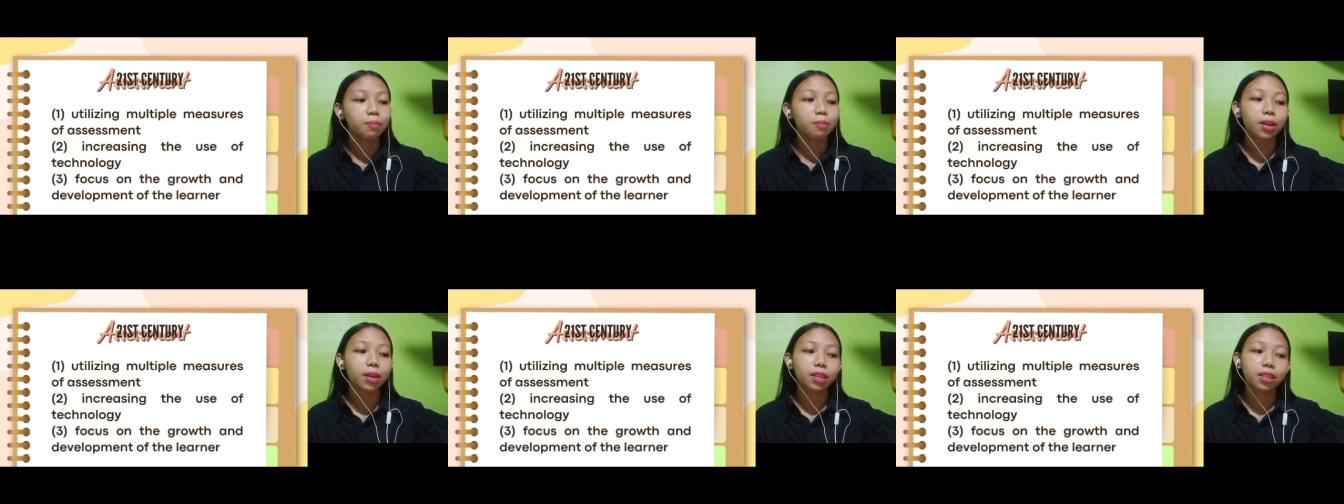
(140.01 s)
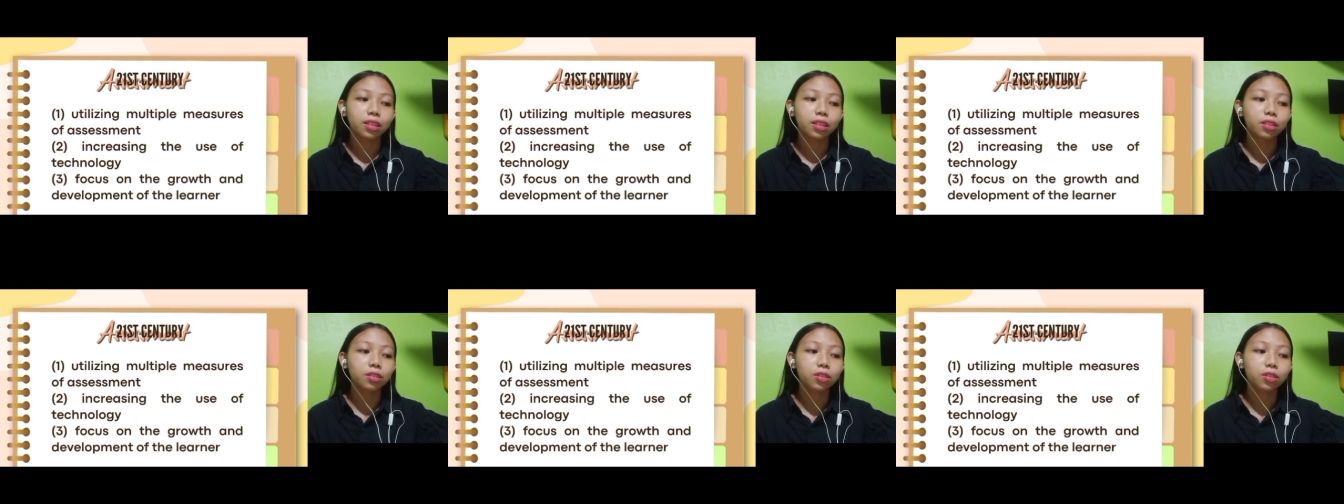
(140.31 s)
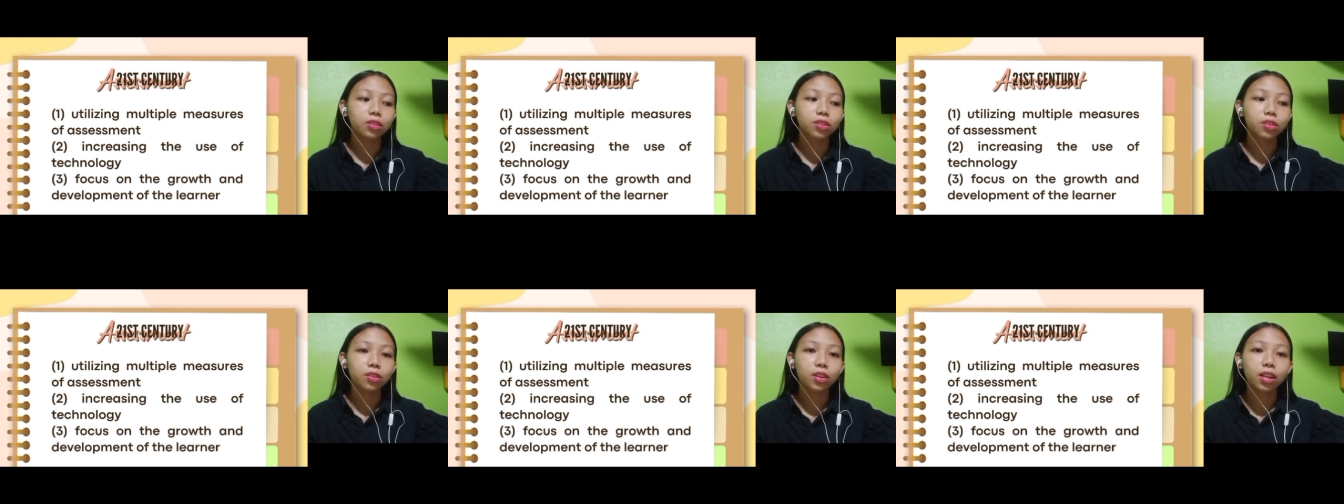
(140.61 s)
but it
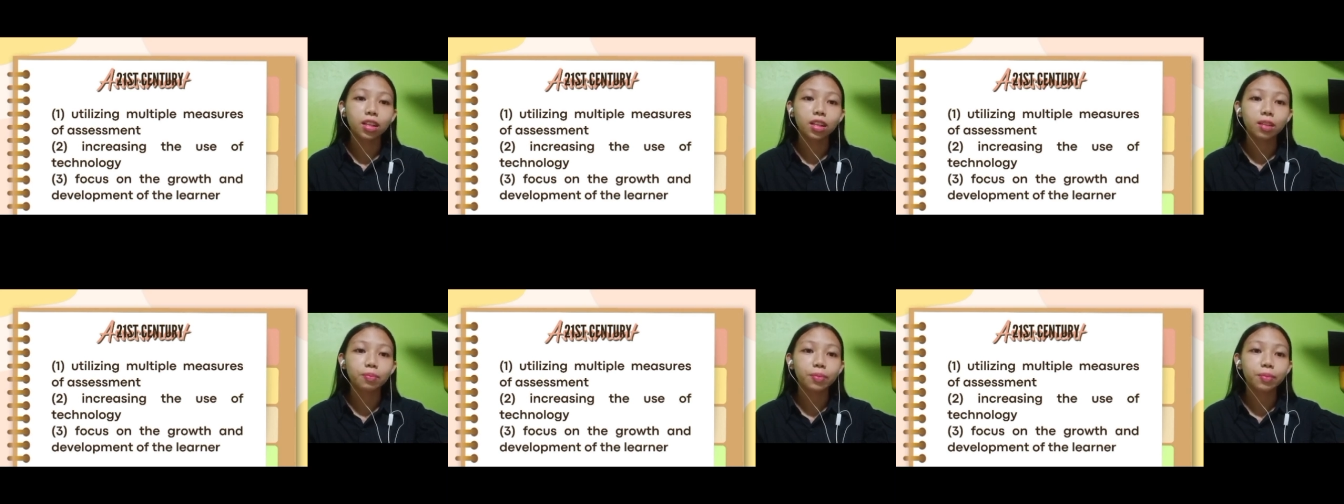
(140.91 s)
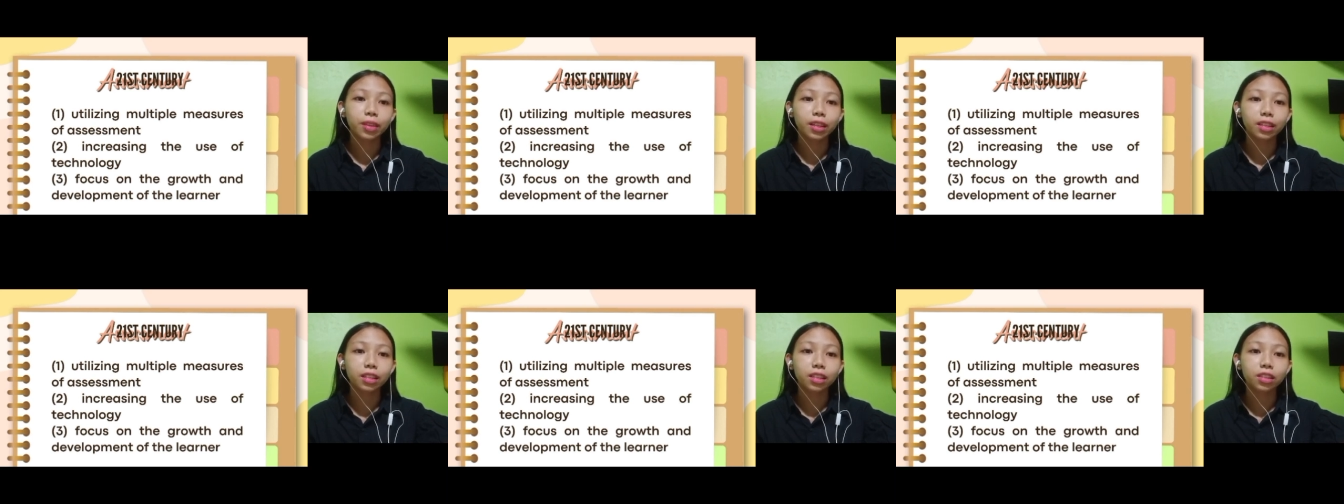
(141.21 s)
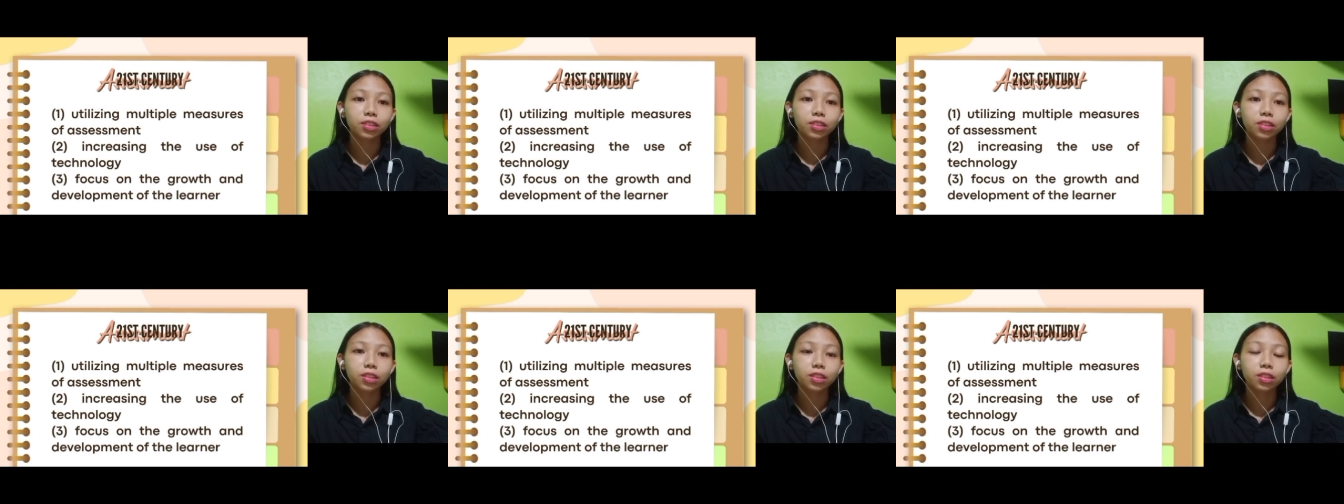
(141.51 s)
also helps the
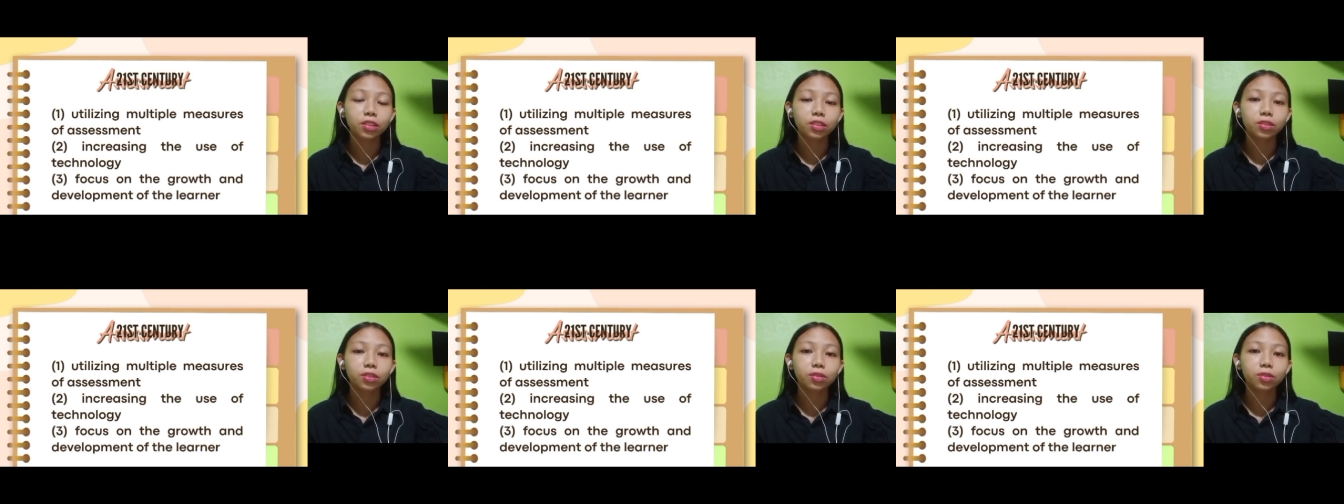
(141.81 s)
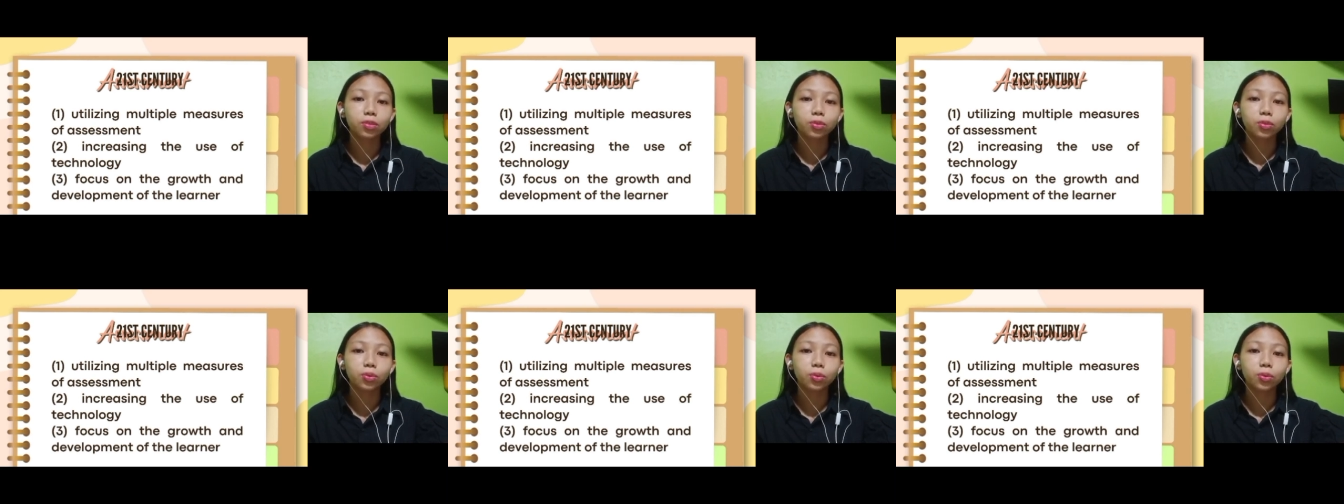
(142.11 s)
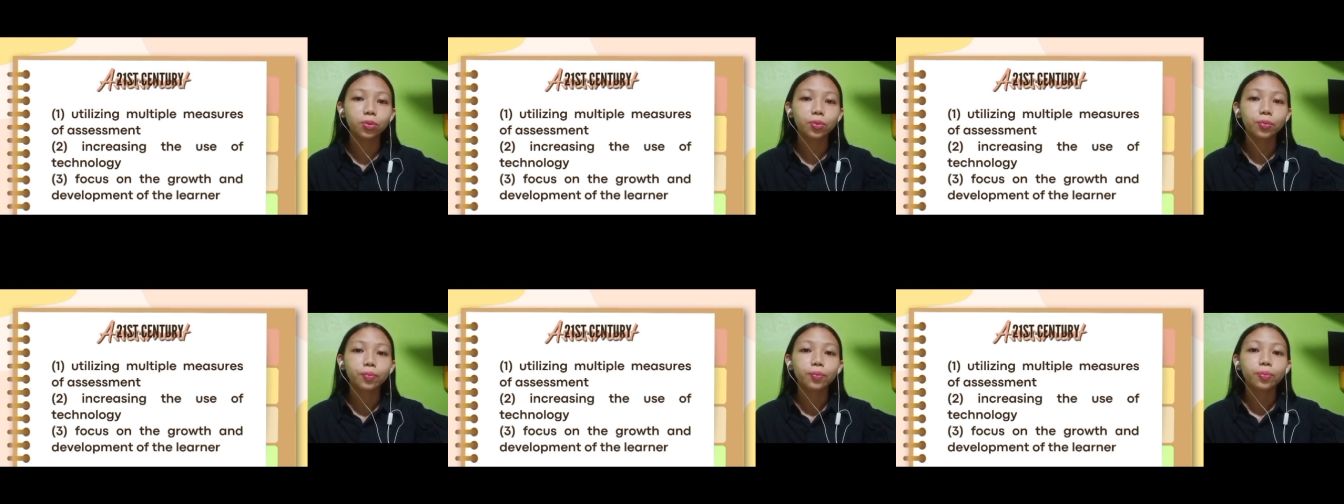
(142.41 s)
teachers
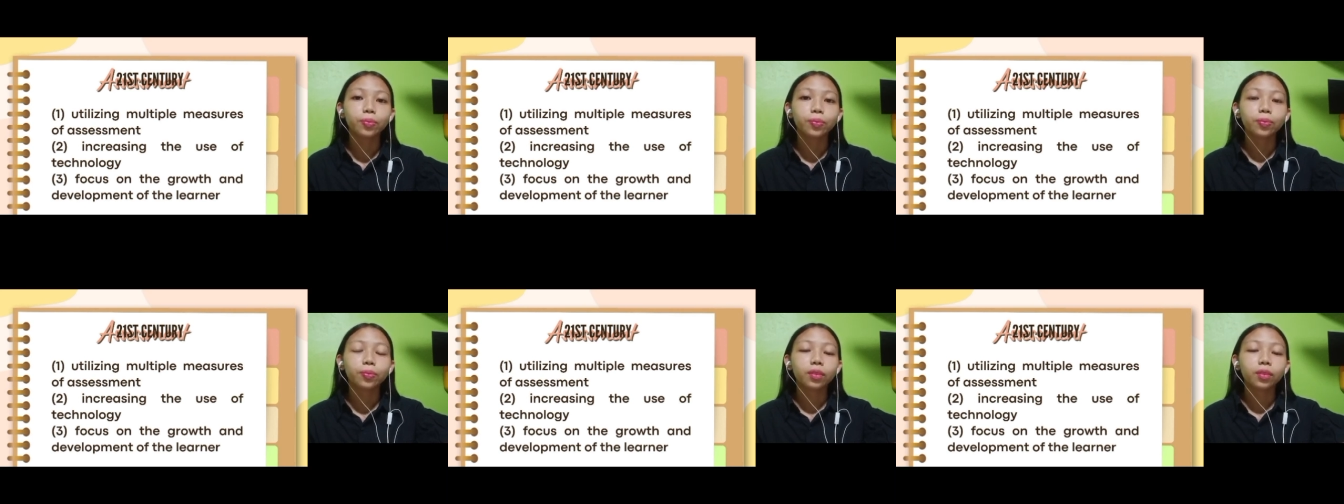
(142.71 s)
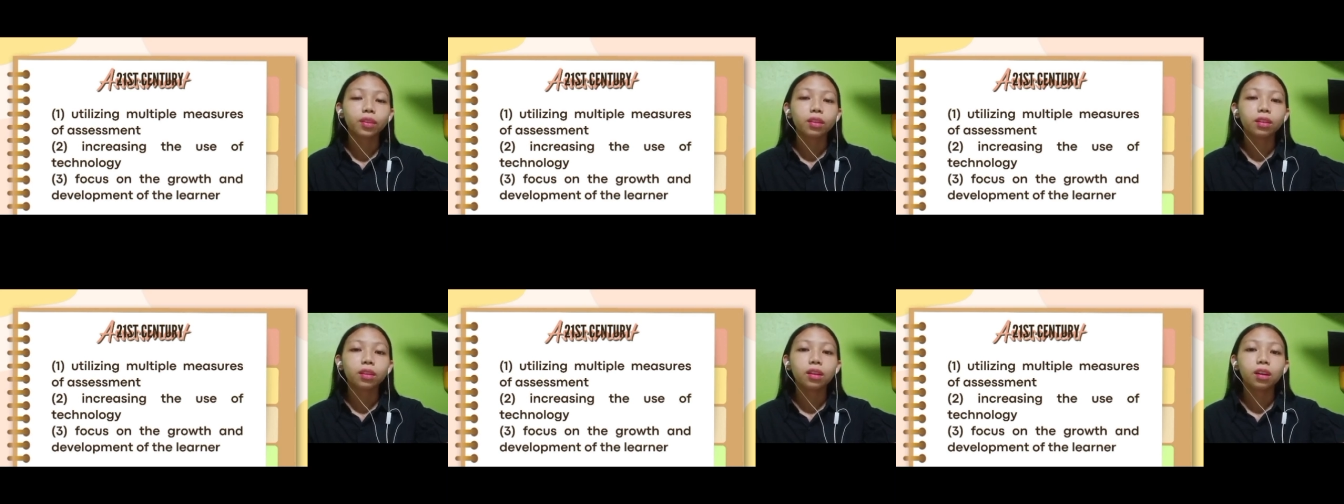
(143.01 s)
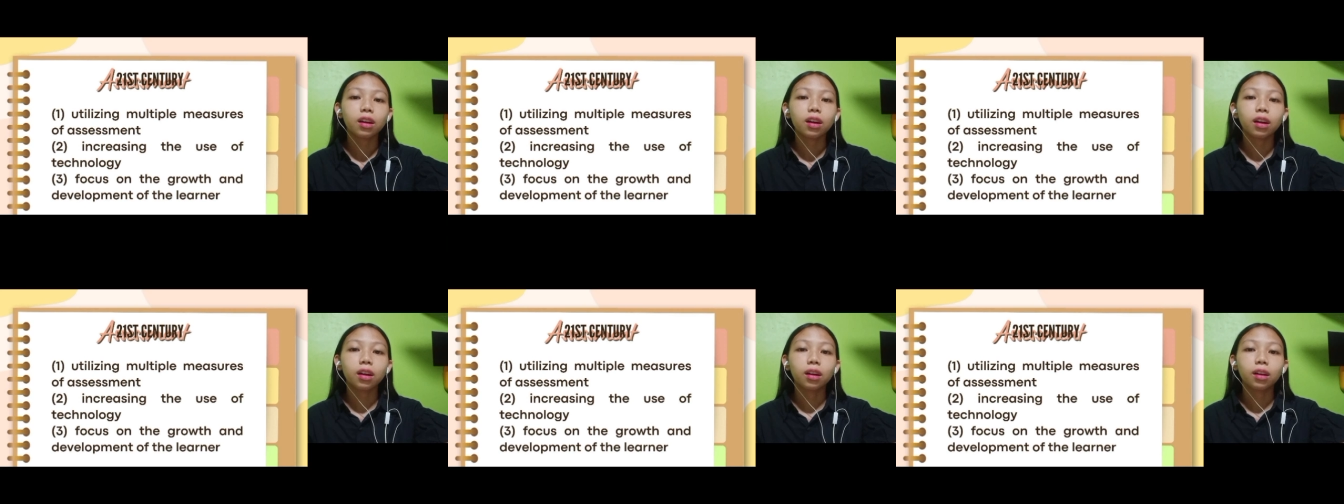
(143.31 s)
to
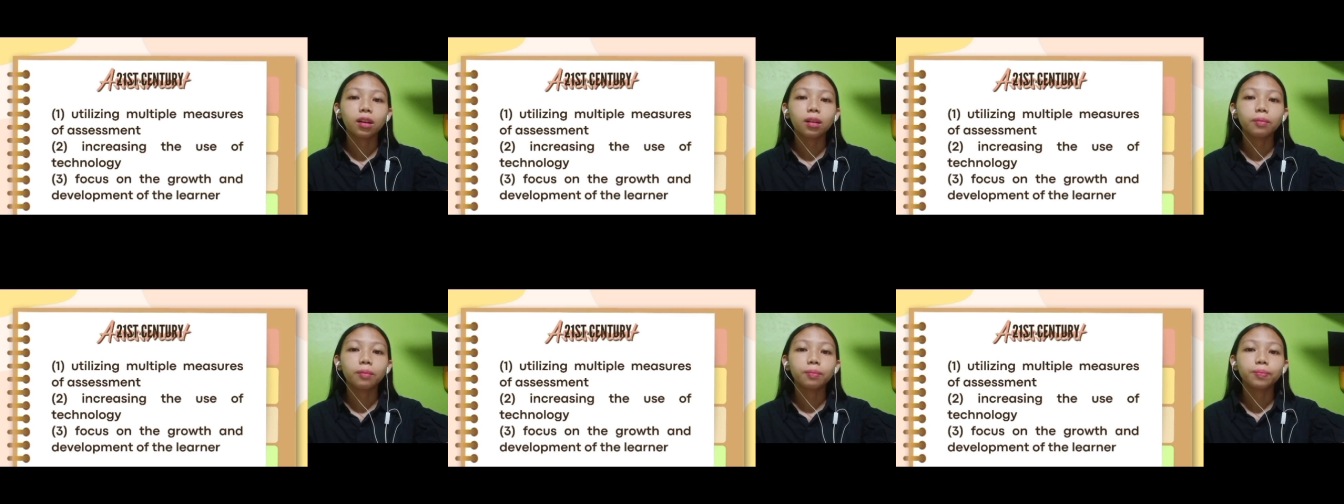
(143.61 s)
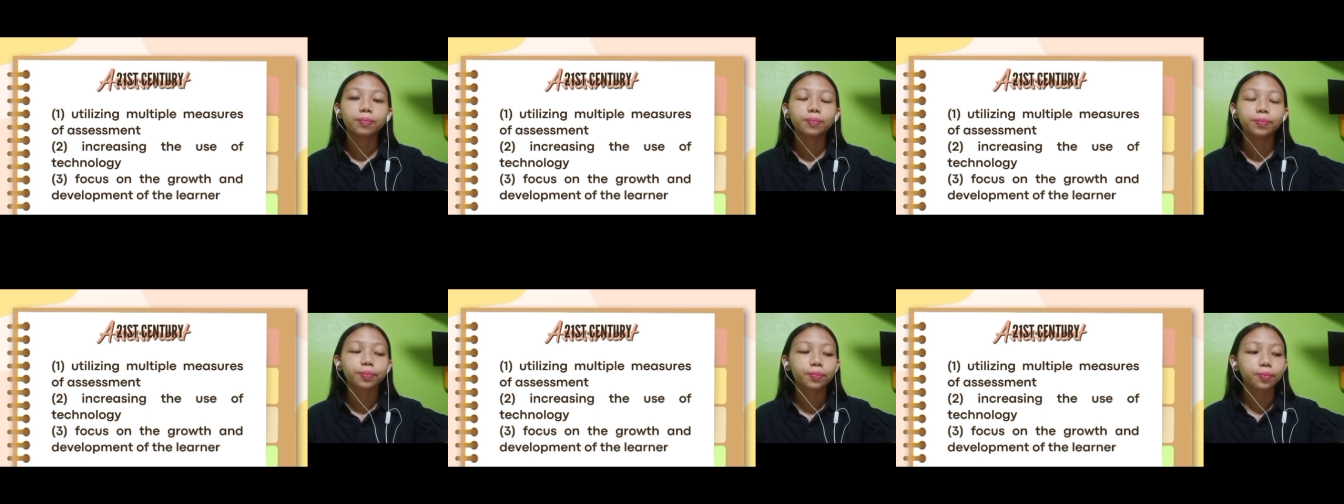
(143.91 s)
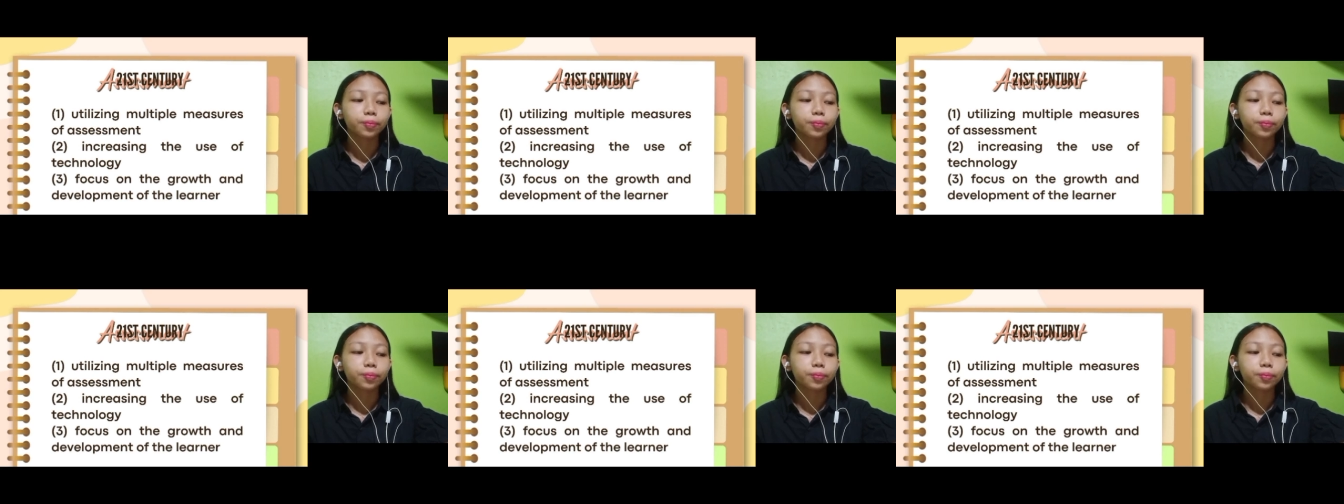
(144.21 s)
um,